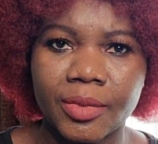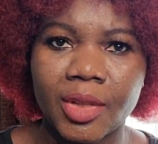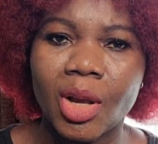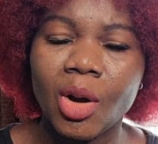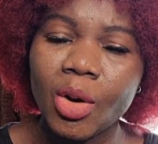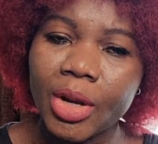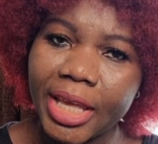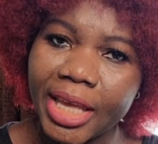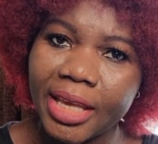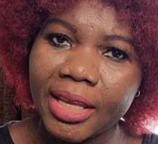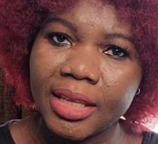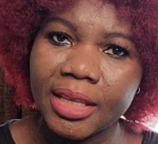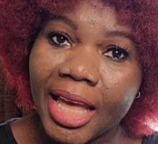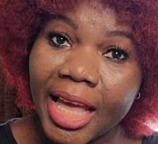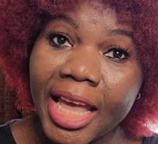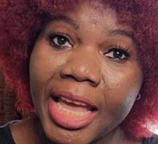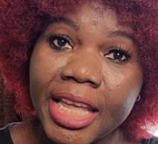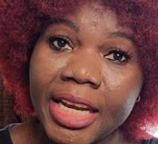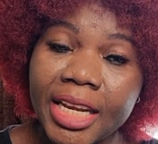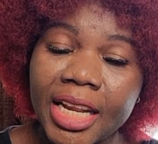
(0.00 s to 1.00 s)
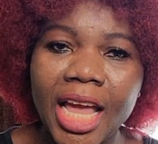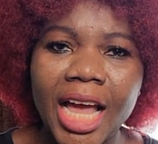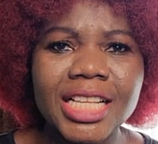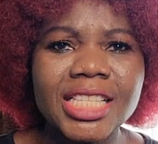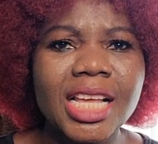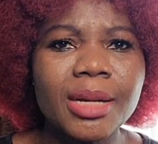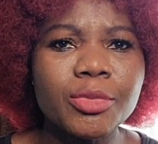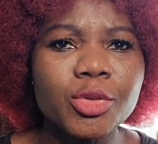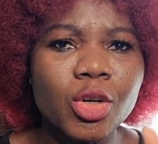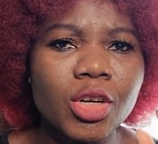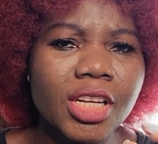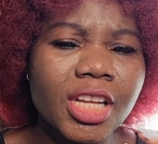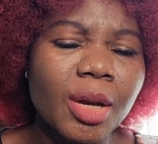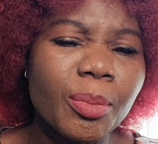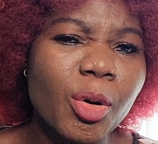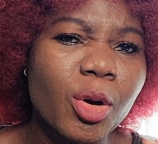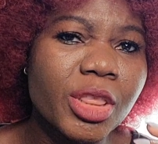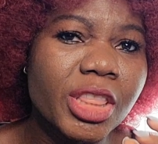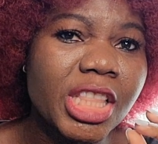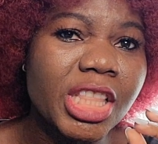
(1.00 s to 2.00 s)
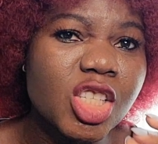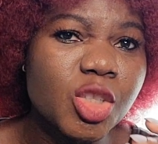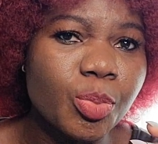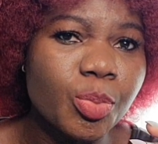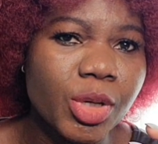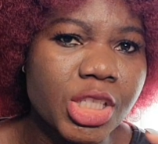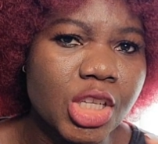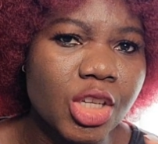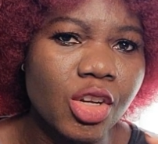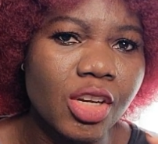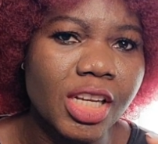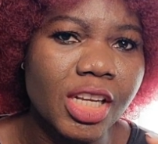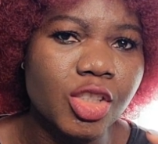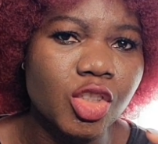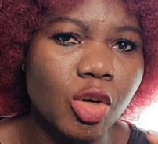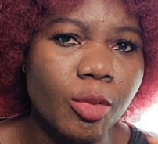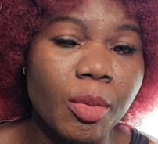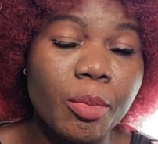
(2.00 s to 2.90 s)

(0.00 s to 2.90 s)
Okay? And as I'm talking about this particular job,